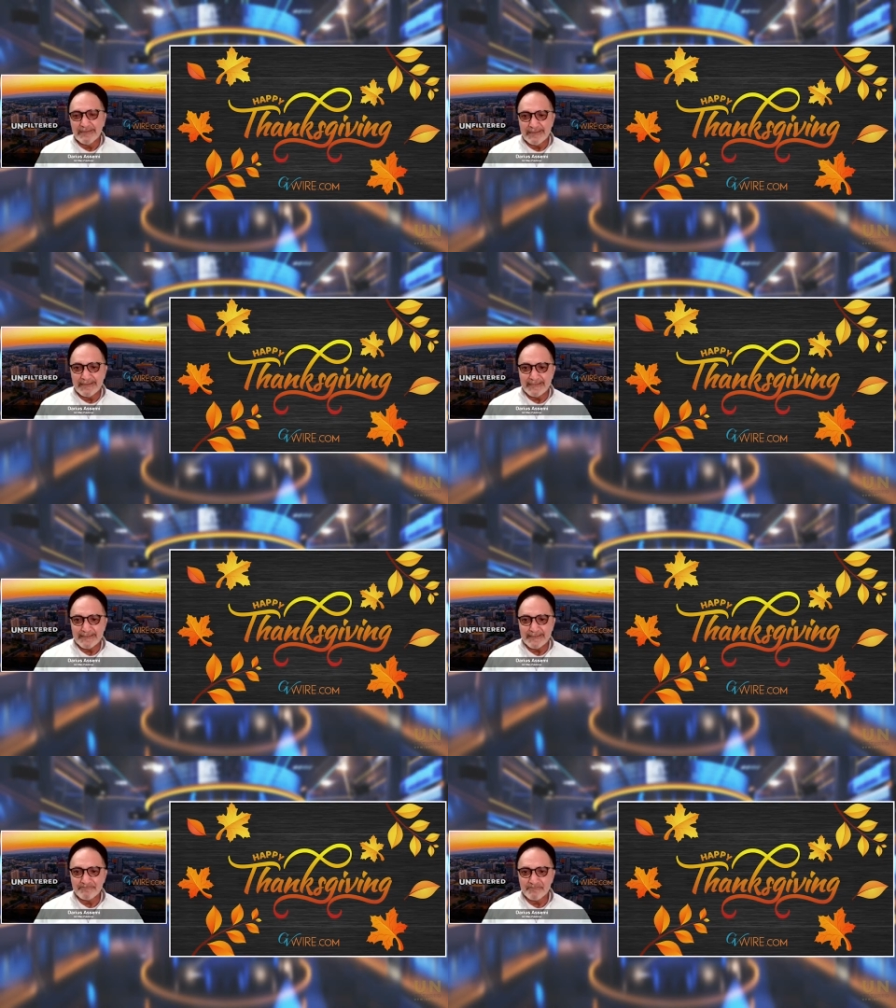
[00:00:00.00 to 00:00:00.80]

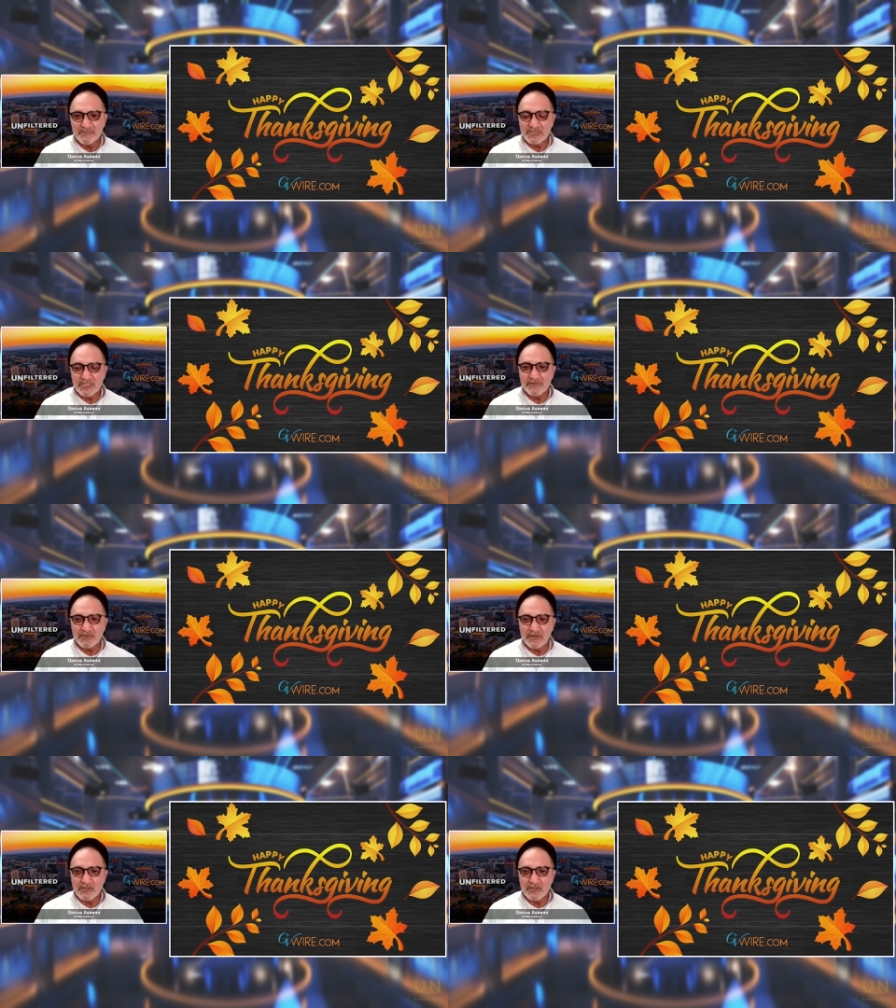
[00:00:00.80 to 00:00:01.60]
um,
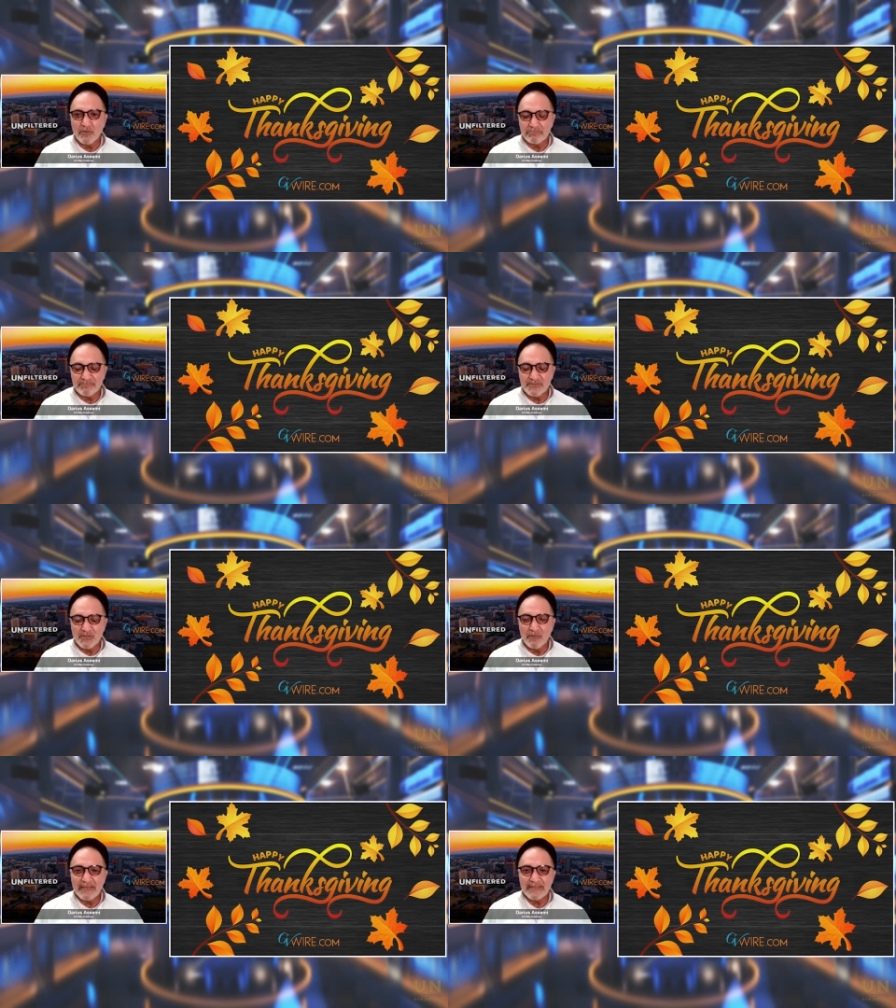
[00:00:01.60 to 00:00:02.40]
suffer and don't
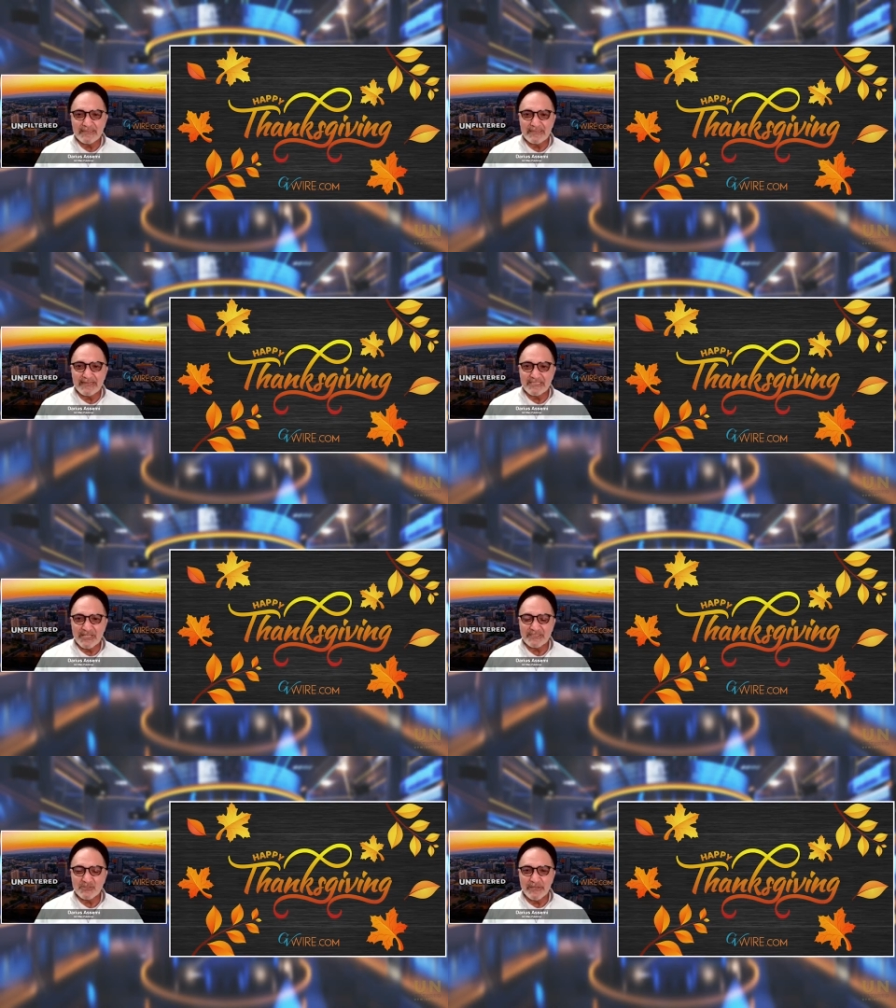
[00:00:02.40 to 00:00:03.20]
don't get get a
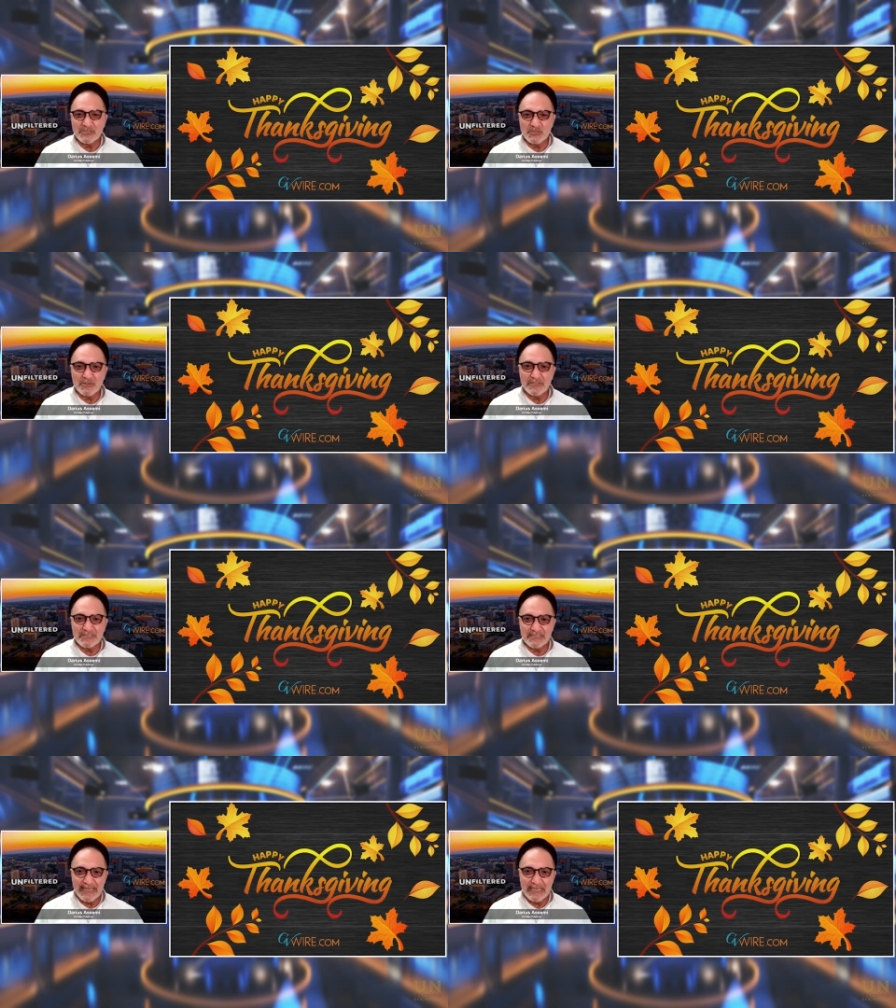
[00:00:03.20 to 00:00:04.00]
chance to enjoy the
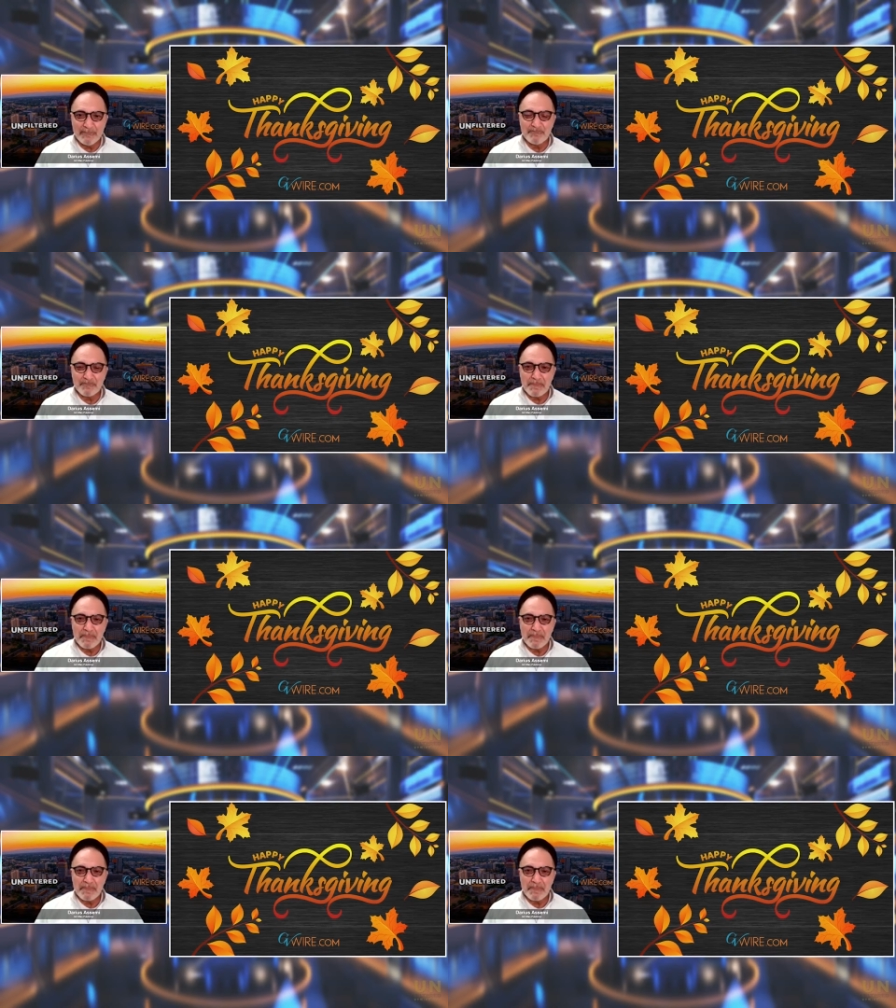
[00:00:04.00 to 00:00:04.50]
same